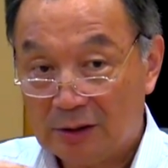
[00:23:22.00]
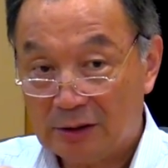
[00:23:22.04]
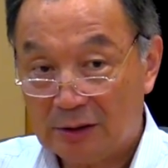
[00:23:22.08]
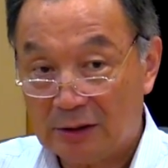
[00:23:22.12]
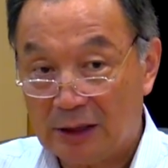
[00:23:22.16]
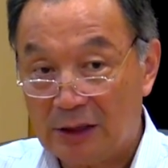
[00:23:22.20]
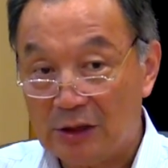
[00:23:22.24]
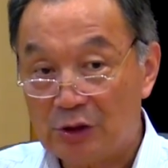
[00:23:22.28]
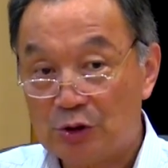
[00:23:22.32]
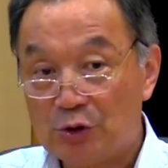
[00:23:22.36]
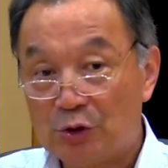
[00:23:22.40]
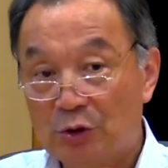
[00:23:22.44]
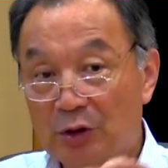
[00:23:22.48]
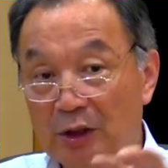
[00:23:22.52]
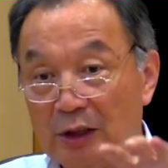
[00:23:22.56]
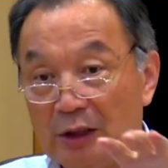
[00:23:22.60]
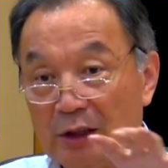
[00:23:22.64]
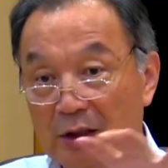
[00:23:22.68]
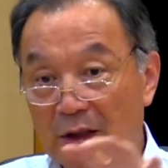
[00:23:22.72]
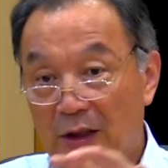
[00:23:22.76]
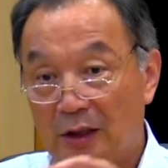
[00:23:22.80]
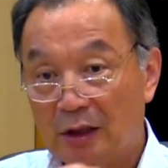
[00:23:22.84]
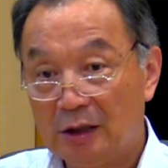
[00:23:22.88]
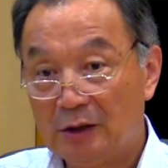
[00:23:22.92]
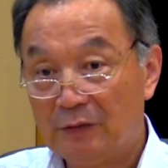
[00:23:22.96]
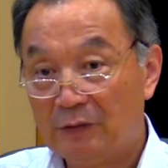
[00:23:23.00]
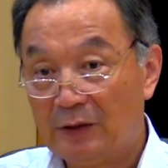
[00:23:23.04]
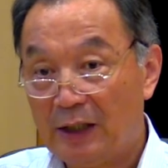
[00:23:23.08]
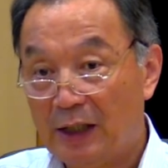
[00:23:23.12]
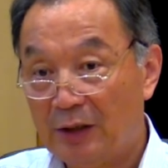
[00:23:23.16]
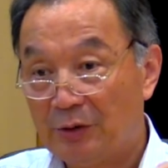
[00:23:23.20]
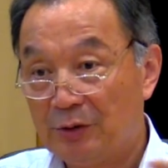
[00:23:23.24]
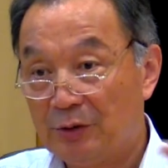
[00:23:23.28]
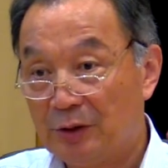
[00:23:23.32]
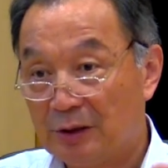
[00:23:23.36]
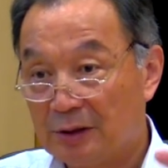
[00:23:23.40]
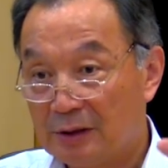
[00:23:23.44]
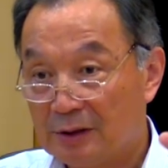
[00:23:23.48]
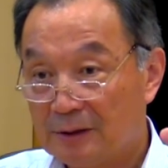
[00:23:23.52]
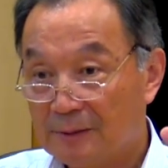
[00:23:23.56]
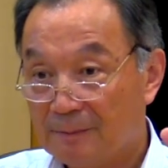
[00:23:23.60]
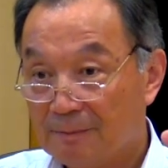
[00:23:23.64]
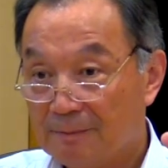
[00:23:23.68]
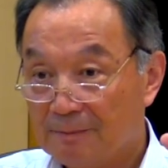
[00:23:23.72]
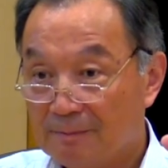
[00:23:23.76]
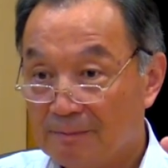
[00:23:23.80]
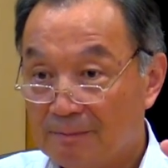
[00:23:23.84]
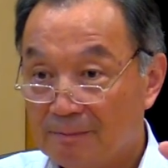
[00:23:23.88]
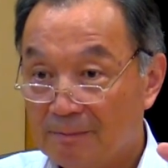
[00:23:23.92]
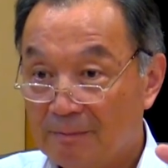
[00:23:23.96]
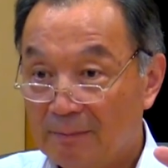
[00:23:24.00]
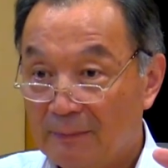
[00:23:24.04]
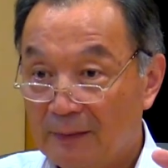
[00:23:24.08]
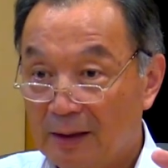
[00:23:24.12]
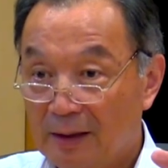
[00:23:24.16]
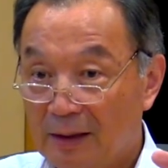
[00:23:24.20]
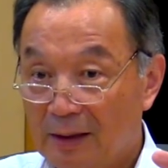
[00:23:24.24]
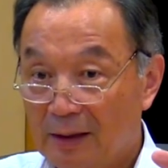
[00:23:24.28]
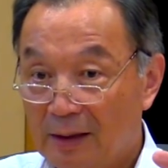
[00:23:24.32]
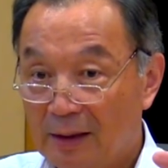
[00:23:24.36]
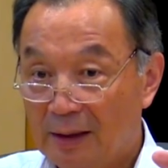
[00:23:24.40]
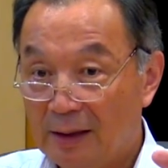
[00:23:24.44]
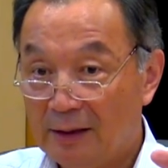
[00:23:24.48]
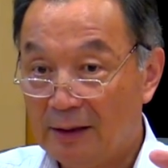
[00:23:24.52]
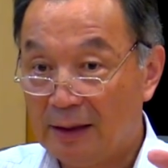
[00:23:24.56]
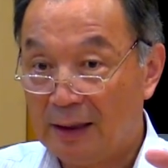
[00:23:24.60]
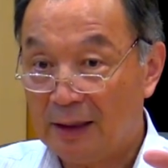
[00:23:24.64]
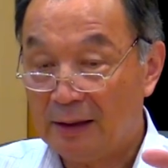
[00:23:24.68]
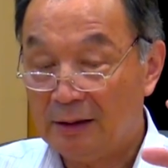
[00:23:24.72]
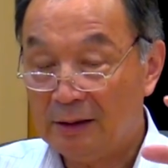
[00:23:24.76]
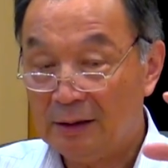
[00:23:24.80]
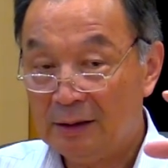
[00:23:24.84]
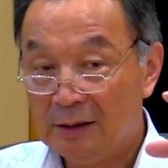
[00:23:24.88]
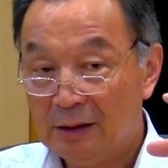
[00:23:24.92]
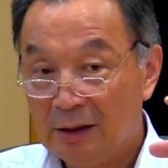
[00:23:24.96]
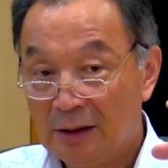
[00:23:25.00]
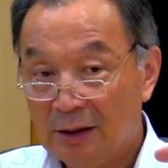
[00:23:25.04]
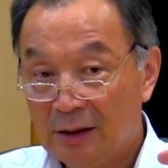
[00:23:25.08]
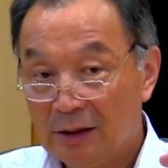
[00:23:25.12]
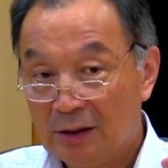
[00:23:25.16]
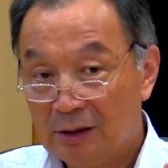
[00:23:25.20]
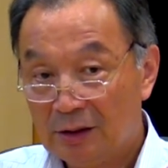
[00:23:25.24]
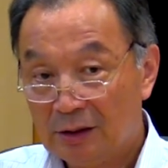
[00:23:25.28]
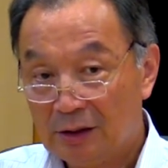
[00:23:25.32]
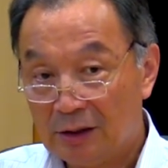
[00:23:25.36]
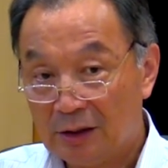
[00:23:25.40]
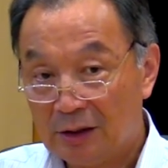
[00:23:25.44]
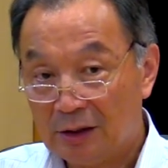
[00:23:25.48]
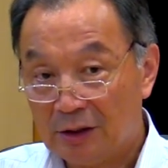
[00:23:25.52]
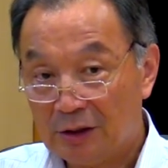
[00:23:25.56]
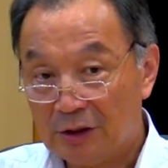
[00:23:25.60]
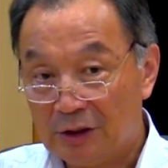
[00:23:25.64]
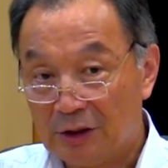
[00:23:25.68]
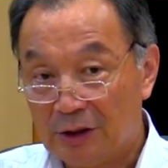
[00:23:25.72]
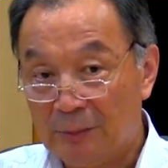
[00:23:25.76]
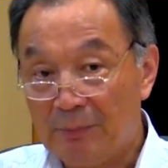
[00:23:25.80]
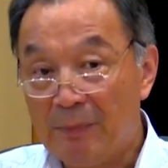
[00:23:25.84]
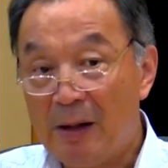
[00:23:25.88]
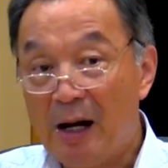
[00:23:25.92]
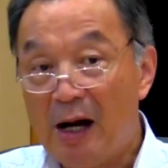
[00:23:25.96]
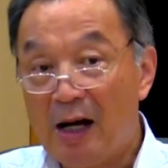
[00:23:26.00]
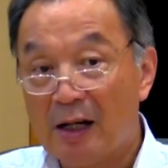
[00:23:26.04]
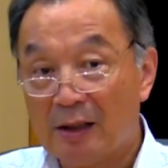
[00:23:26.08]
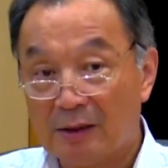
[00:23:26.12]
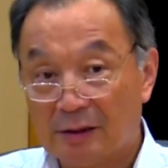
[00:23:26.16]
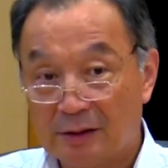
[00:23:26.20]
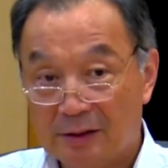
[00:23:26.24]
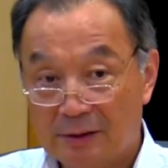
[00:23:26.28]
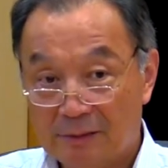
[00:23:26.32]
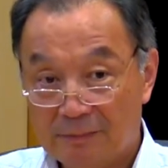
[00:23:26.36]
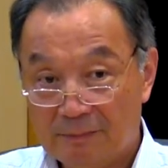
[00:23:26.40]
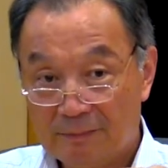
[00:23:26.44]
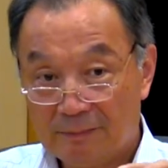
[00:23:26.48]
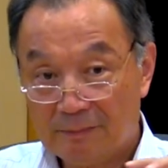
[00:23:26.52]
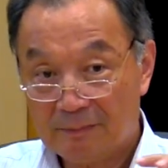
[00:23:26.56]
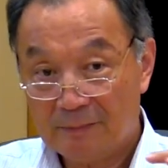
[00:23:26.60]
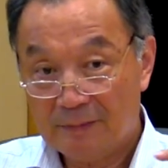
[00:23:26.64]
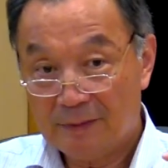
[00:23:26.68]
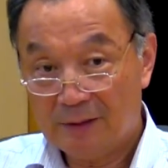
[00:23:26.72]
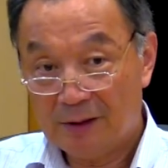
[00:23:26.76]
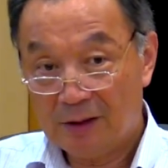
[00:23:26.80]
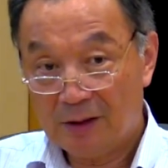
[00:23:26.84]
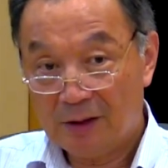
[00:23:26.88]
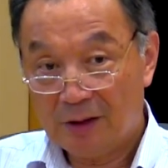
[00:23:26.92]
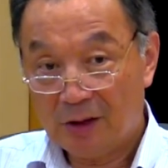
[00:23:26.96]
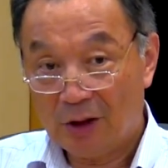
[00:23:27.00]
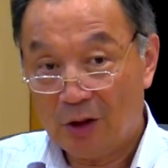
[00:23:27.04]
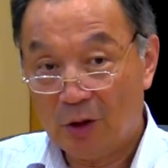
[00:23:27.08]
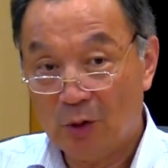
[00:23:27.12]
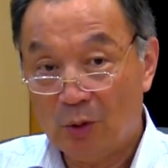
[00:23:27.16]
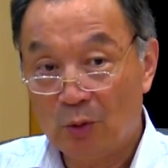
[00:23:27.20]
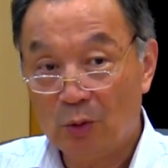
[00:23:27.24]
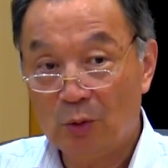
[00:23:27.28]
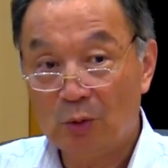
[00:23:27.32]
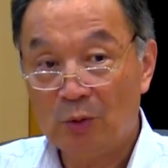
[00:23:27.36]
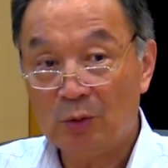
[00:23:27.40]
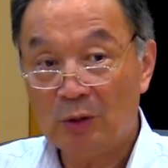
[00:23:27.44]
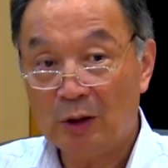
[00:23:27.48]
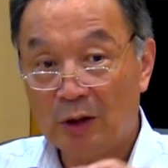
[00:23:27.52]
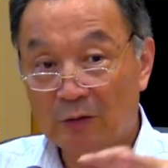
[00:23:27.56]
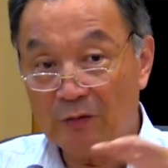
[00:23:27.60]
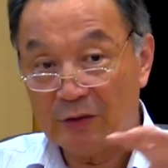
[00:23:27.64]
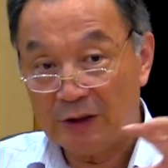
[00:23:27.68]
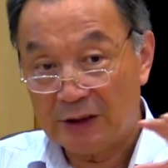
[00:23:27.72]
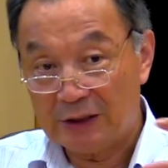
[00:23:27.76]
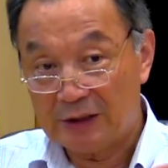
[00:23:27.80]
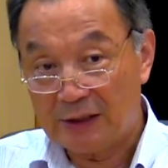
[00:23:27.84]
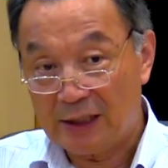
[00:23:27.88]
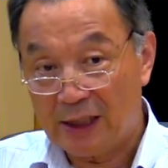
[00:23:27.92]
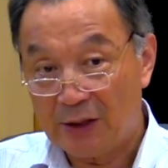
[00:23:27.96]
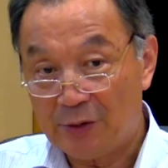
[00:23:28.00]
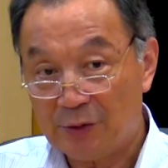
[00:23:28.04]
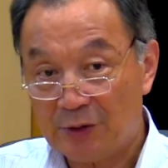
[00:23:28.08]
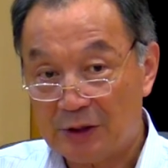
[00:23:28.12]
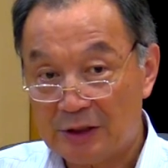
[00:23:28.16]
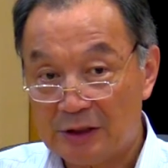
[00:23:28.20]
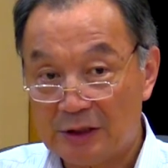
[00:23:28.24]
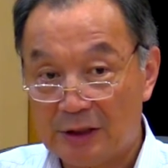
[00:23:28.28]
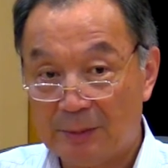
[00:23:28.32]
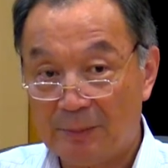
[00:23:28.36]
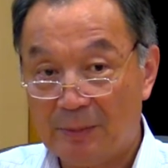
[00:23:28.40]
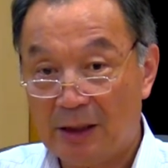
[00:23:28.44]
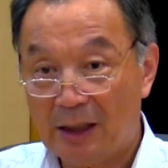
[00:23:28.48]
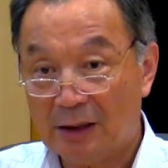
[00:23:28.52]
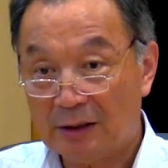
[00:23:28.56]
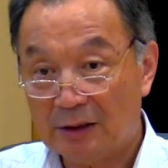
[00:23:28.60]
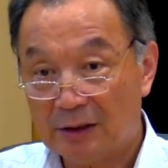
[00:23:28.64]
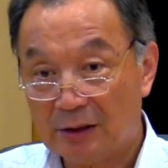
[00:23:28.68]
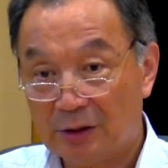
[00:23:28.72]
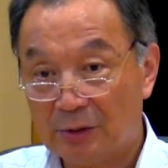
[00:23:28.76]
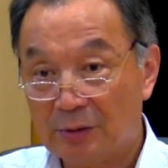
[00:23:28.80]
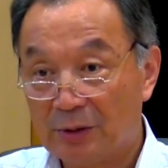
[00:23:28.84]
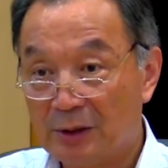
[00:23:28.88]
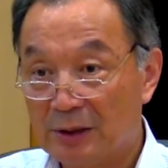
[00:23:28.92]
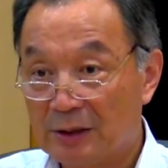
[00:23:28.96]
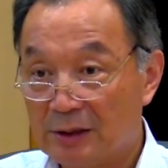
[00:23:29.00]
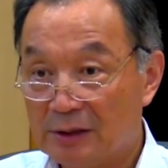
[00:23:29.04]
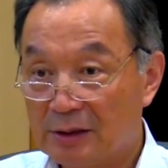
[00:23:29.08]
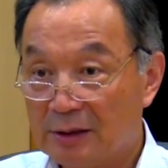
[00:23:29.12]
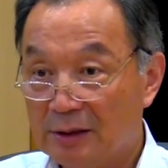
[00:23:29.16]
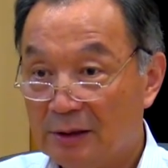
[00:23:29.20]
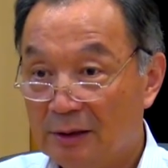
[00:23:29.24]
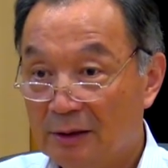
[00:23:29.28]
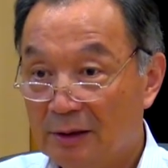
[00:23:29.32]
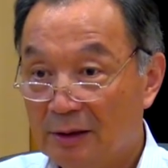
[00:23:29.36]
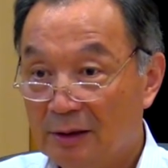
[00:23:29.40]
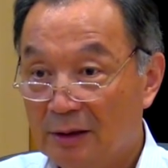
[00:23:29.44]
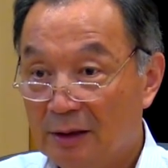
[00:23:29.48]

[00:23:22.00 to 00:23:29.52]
destroyed a lot of countries. And then the demand, all of these countries' demand decreased.